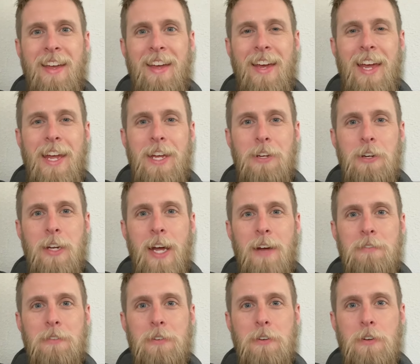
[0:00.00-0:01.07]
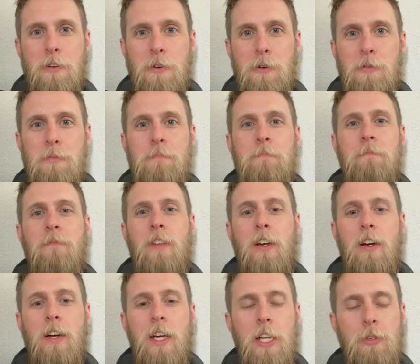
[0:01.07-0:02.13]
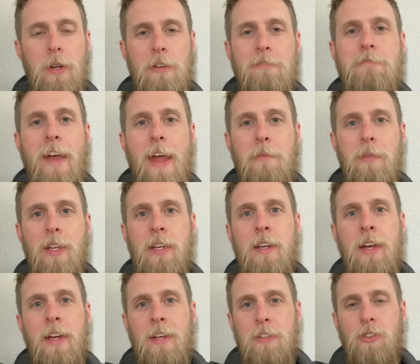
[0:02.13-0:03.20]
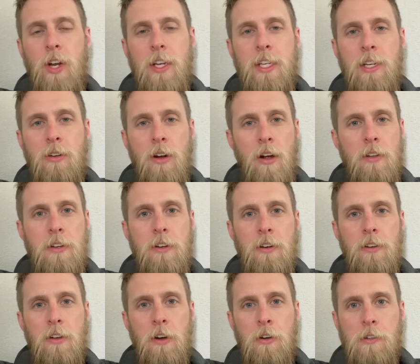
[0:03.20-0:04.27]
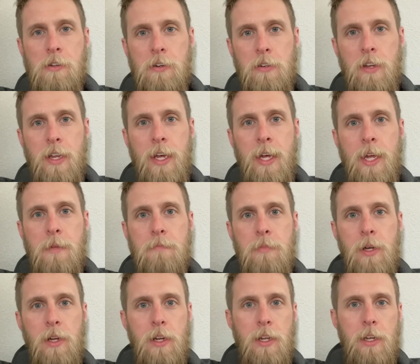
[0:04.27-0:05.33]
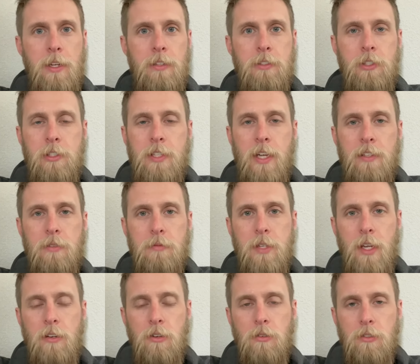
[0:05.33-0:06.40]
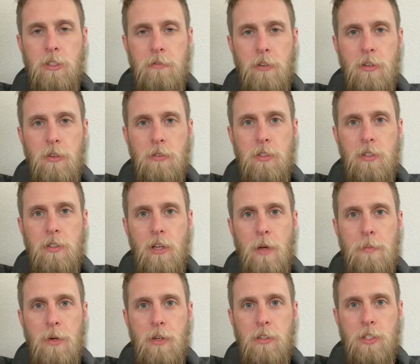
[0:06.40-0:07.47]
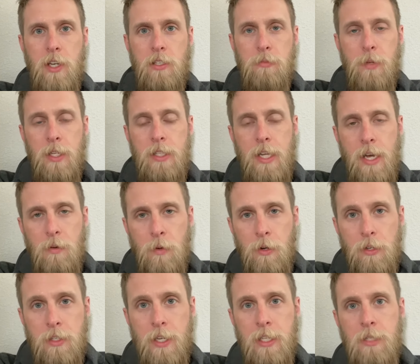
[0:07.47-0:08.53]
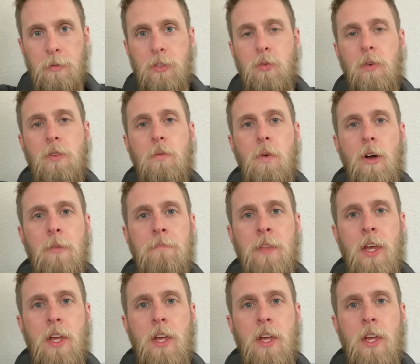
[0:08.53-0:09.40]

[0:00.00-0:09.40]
Hey, good afternoon, Hedgeway family. Tried to get on here earlier today, but just had some technical difficulties, so I apologize about that. We're day number 21